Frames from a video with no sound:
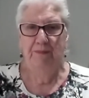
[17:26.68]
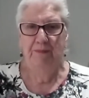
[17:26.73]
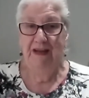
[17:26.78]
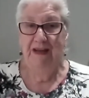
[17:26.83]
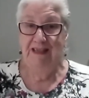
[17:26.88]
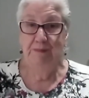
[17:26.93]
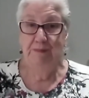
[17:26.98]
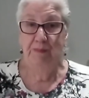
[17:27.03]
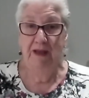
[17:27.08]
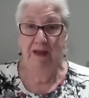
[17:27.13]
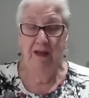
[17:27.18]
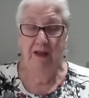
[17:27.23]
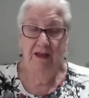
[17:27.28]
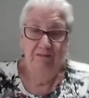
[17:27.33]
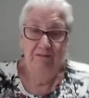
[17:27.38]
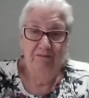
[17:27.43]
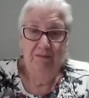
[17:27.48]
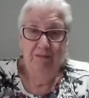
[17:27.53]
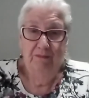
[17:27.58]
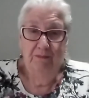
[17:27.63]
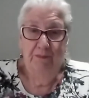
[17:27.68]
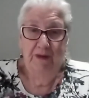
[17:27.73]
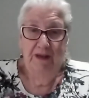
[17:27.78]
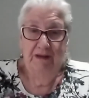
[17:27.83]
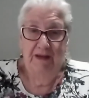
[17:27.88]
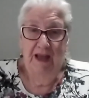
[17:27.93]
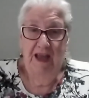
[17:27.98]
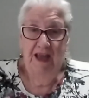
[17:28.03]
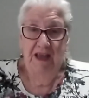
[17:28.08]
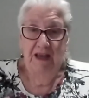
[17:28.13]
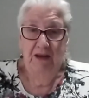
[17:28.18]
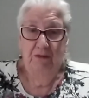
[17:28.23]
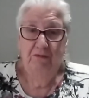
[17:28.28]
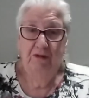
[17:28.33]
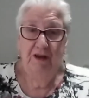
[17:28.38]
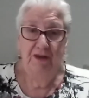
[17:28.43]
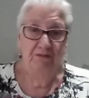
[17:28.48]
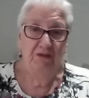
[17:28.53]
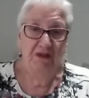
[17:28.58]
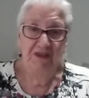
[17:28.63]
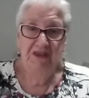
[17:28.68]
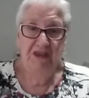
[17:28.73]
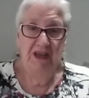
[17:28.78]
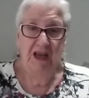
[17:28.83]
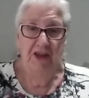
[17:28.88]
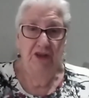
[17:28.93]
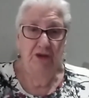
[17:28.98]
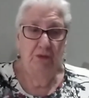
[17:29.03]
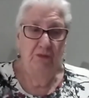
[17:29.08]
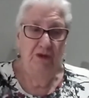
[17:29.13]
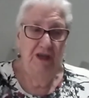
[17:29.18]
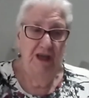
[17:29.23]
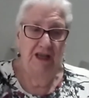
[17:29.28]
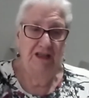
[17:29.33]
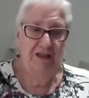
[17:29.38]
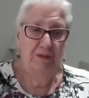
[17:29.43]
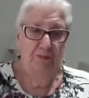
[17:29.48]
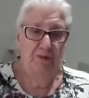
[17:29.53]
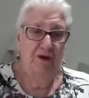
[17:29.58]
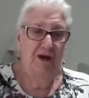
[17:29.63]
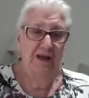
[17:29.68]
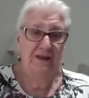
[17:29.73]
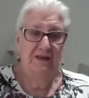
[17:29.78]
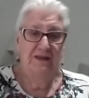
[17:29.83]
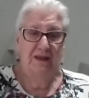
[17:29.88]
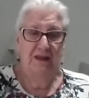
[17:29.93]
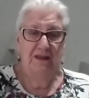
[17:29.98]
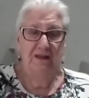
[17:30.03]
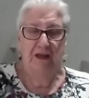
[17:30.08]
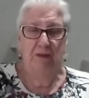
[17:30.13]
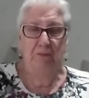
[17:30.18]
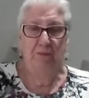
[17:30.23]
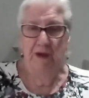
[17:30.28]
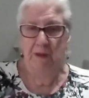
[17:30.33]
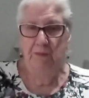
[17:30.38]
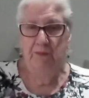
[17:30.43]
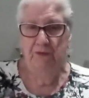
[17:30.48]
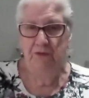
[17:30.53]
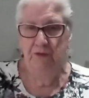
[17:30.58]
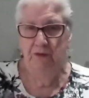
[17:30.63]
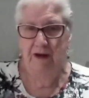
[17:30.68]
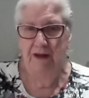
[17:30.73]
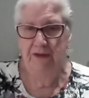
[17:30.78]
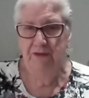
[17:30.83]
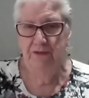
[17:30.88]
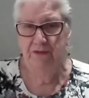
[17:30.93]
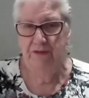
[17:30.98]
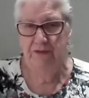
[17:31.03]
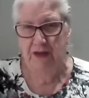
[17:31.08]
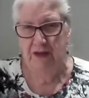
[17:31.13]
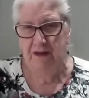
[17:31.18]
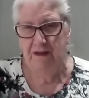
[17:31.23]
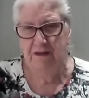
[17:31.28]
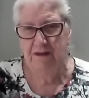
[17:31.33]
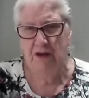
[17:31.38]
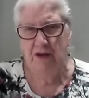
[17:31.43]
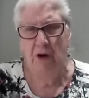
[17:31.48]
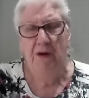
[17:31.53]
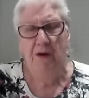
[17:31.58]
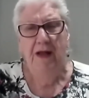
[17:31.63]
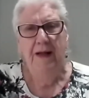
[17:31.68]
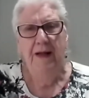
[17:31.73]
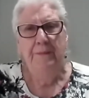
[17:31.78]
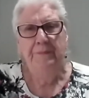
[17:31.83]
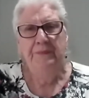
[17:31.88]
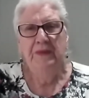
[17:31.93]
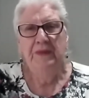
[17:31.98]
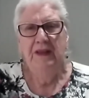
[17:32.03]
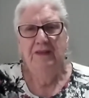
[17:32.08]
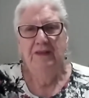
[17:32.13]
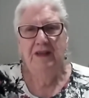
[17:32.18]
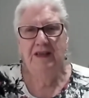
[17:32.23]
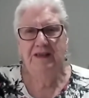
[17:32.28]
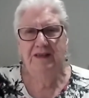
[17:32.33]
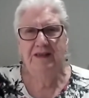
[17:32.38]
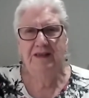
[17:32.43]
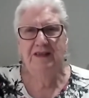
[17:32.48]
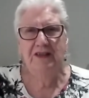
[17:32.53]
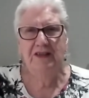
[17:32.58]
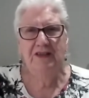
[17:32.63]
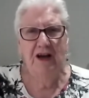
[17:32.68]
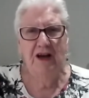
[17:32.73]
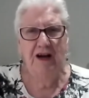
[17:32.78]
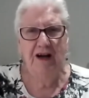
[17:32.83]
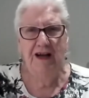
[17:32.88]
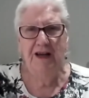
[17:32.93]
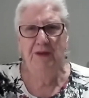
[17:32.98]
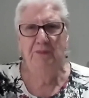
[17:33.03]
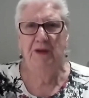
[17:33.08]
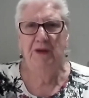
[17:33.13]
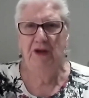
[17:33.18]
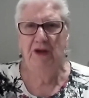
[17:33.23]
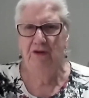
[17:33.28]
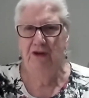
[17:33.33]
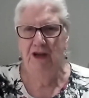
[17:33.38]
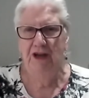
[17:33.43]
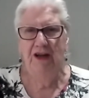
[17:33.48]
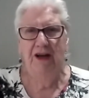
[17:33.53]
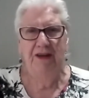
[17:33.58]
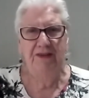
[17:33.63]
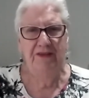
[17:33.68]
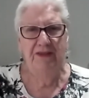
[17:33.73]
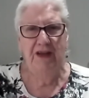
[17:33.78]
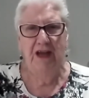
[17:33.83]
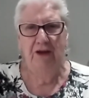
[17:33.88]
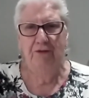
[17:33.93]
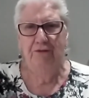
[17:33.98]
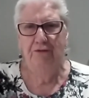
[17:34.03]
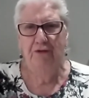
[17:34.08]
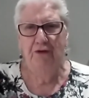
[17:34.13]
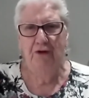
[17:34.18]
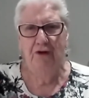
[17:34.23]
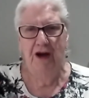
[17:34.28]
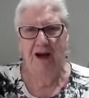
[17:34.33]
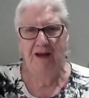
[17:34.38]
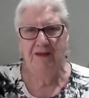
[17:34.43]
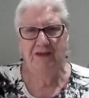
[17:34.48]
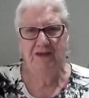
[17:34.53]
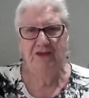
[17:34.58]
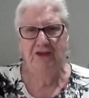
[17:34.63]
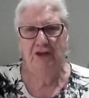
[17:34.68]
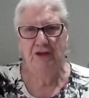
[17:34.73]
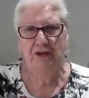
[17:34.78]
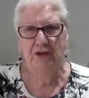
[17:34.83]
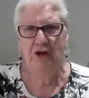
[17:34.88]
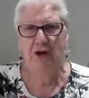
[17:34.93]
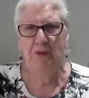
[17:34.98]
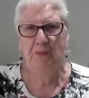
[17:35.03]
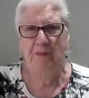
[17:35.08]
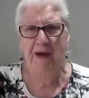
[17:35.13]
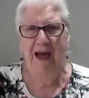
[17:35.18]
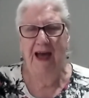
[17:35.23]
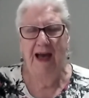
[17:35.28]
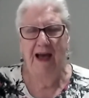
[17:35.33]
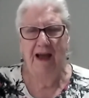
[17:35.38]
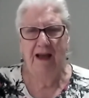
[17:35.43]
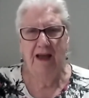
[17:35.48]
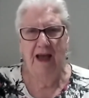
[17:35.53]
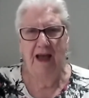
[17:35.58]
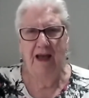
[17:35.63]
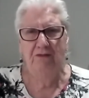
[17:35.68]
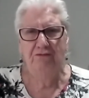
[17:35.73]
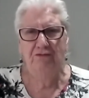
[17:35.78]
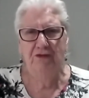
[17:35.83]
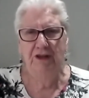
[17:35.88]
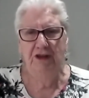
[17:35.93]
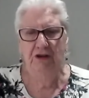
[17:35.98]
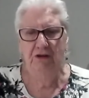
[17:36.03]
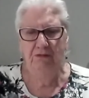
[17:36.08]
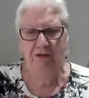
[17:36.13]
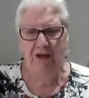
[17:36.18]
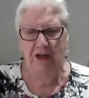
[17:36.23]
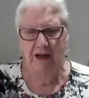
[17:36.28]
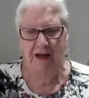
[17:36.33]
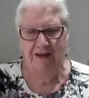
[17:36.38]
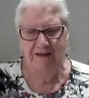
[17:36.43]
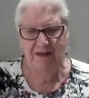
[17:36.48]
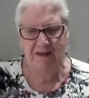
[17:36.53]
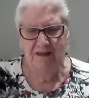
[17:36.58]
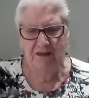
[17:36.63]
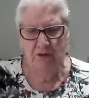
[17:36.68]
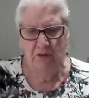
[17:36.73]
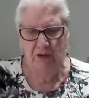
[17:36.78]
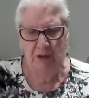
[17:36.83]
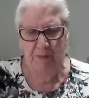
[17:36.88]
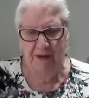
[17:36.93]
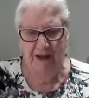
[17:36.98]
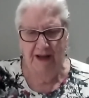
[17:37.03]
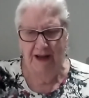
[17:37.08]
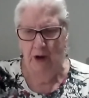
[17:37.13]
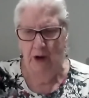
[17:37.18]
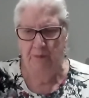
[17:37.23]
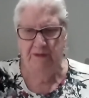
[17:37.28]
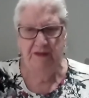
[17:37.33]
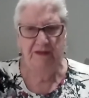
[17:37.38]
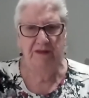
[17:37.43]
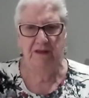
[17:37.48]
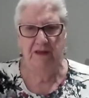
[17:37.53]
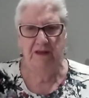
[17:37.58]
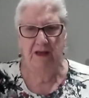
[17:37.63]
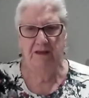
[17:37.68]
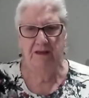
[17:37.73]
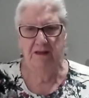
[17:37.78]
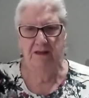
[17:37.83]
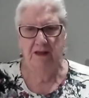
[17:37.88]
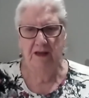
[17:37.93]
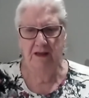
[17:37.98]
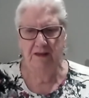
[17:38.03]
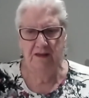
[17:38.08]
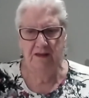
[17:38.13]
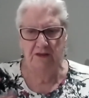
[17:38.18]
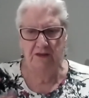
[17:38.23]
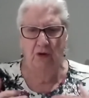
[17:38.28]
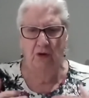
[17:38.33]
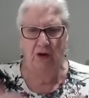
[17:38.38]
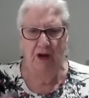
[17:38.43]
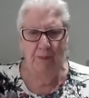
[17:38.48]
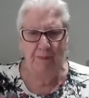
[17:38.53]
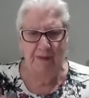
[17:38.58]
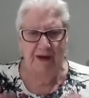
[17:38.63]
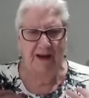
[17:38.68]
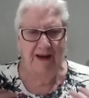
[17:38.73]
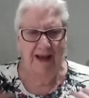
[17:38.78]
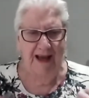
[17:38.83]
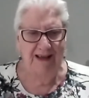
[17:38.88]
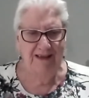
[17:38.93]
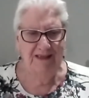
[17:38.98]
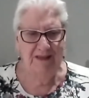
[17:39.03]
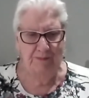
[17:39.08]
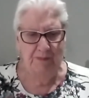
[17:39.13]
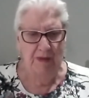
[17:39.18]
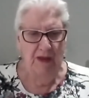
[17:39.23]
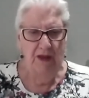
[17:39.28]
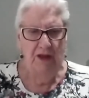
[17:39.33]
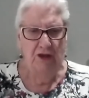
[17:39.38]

But it's better. But hey, what's the other? We get depressed and then people do other things. So this is a time period, I think, for us to look back and really realize this is all about helplessness. This is all about us,